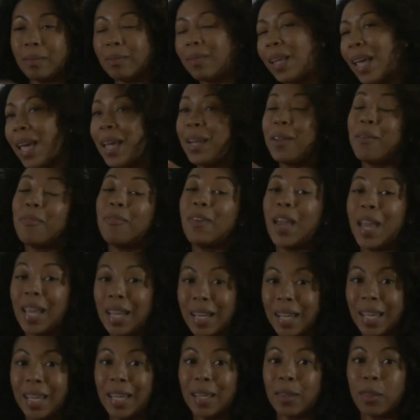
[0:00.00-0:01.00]

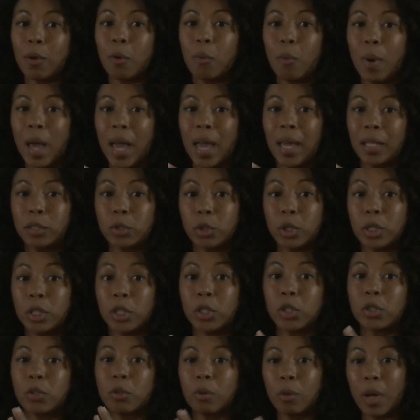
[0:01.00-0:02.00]
innovating the way
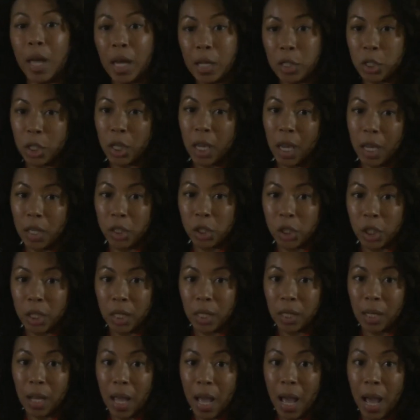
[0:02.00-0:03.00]
traditional
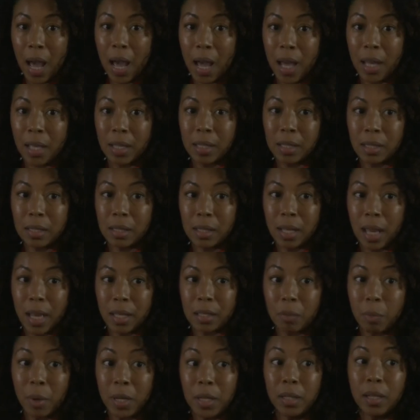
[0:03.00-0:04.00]
education has
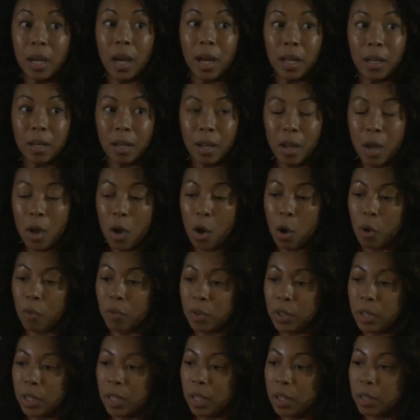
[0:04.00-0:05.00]
been done
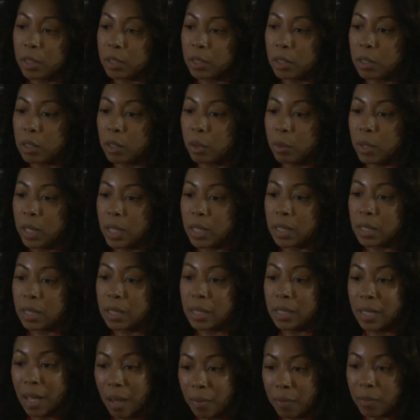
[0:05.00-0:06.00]
over the years. And so he is
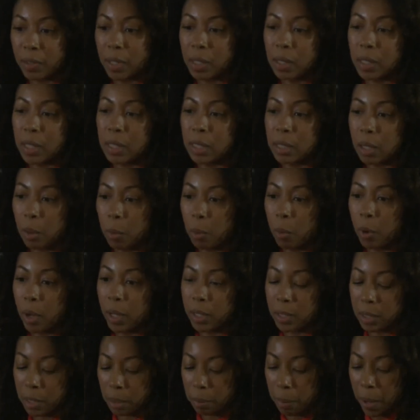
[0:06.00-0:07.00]
definitely
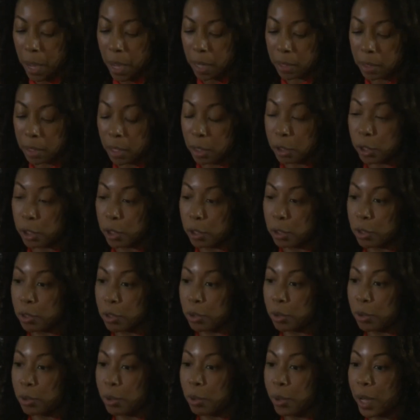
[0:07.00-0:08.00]
someone to pay attention
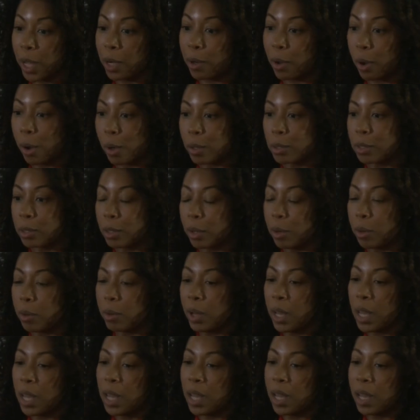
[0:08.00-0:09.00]
to, and
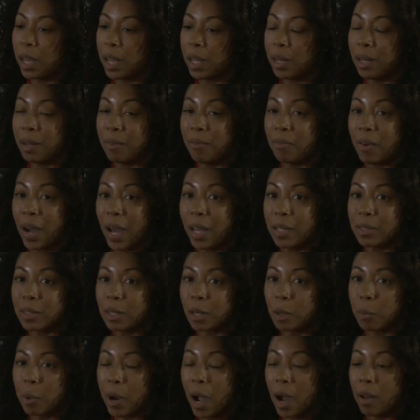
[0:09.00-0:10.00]
also an
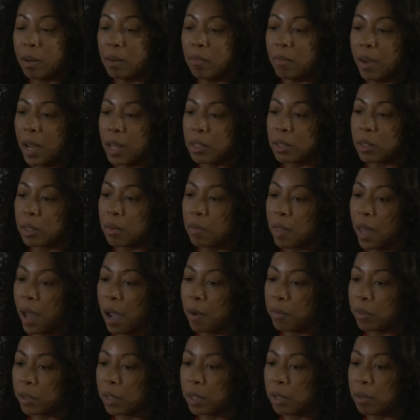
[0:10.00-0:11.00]
advisor, a proud advisor of the
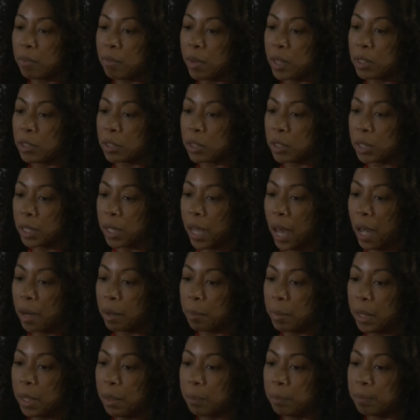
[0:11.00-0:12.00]
Africa Investors
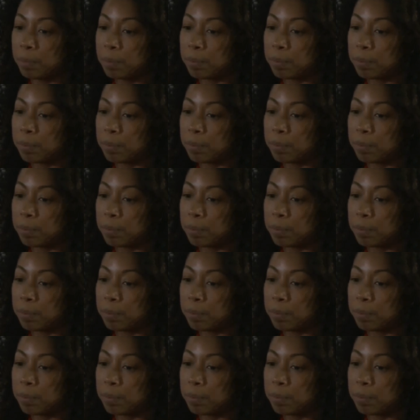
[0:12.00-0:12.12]
Academy.